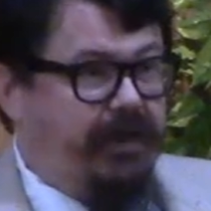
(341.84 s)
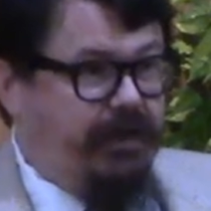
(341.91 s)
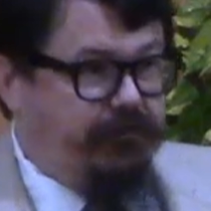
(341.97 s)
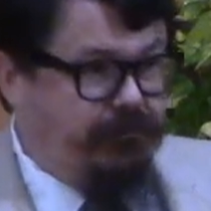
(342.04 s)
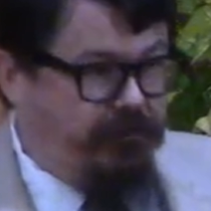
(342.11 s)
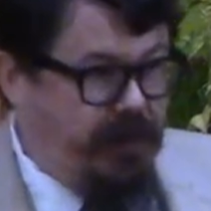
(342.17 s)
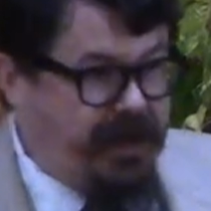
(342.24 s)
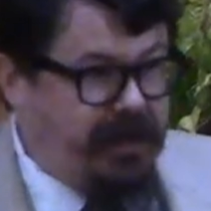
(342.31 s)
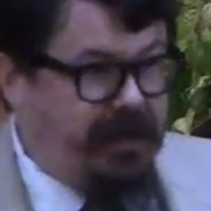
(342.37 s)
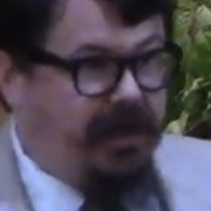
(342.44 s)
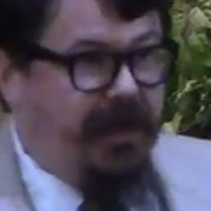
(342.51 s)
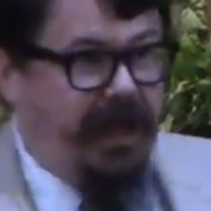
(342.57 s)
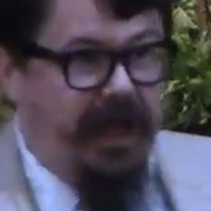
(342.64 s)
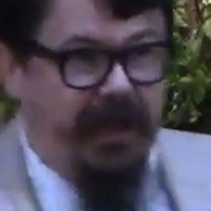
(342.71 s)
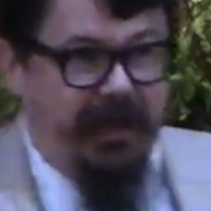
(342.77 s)
and
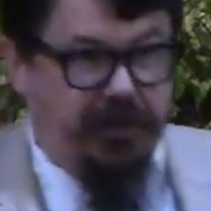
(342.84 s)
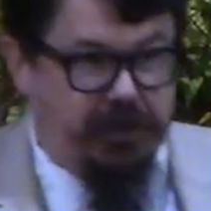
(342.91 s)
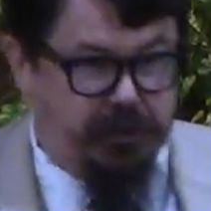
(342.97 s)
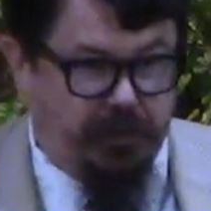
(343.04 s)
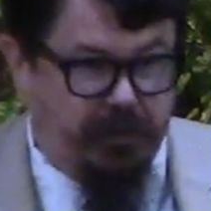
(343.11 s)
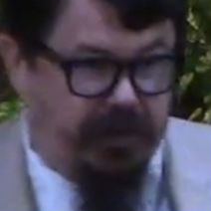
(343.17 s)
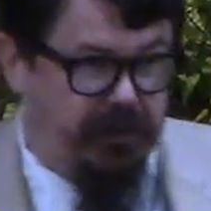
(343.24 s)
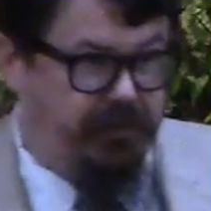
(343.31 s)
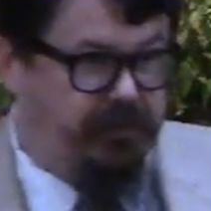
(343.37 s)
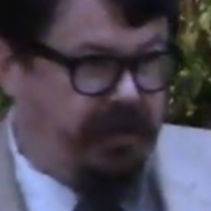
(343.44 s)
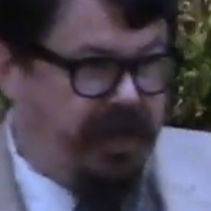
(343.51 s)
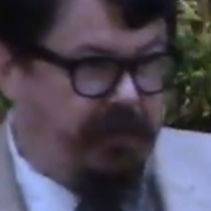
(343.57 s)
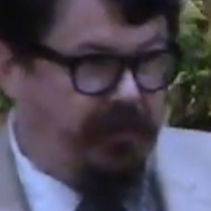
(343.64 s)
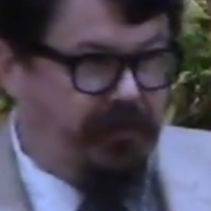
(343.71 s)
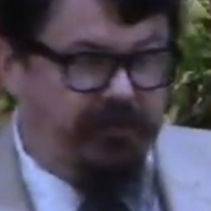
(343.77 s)
drink and enjoy your
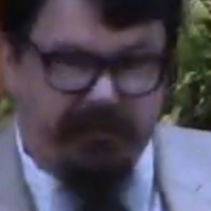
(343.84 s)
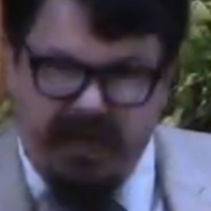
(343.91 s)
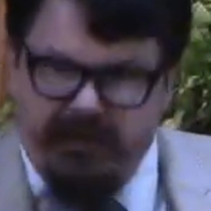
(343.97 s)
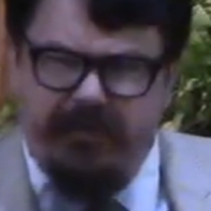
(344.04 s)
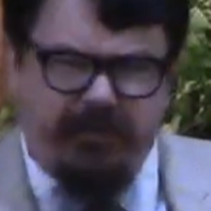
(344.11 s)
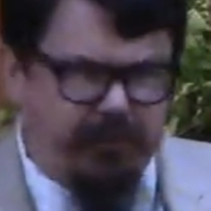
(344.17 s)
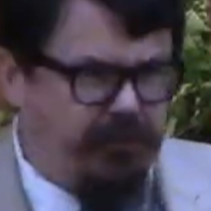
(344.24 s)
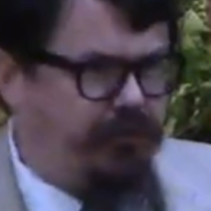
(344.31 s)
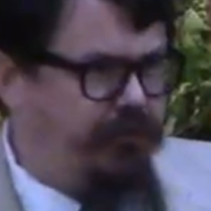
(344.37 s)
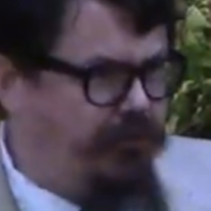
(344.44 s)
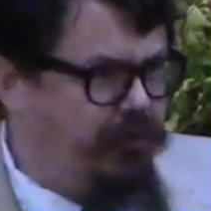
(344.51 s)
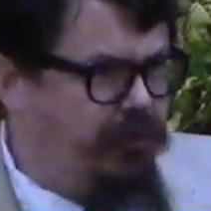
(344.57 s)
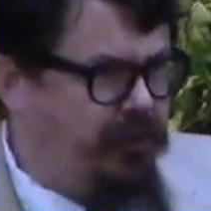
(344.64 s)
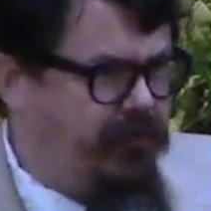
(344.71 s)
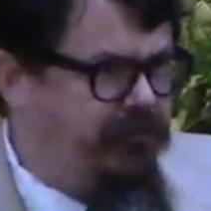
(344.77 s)
labor. Maybe there's a
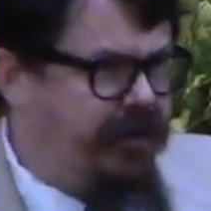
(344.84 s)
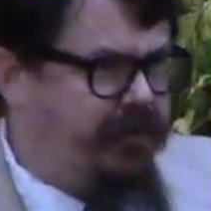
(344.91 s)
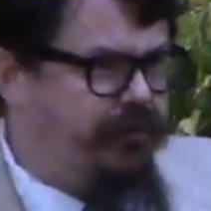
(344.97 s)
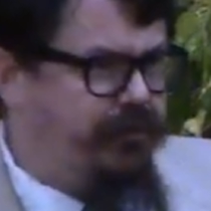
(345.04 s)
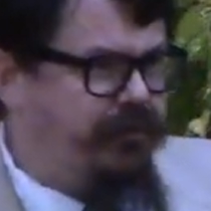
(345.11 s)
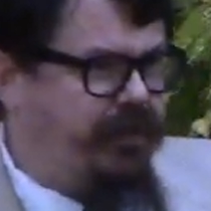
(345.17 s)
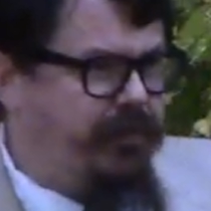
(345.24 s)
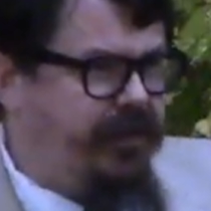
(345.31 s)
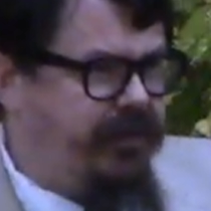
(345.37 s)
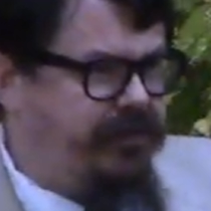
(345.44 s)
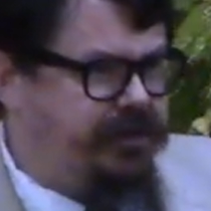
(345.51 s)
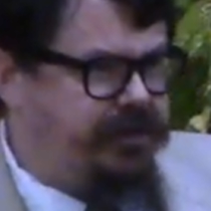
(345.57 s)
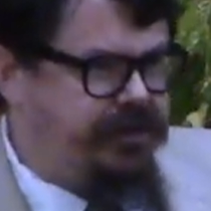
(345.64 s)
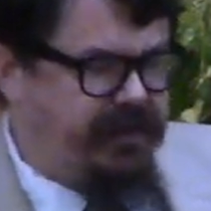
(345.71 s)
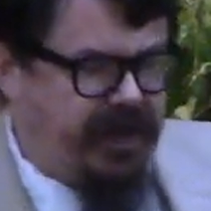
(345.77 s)
suitable Father's Day
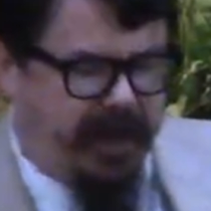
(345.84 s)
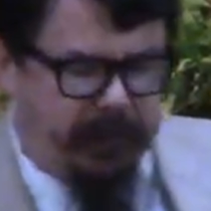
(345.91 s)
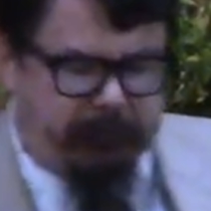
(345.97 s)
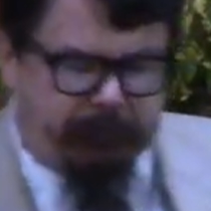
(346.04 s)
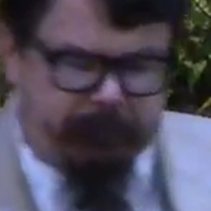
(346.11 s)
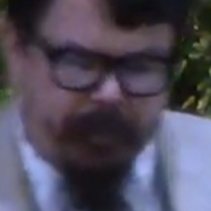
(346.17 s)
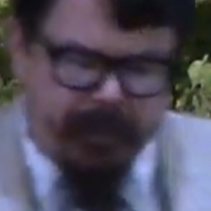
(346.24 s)
message in that.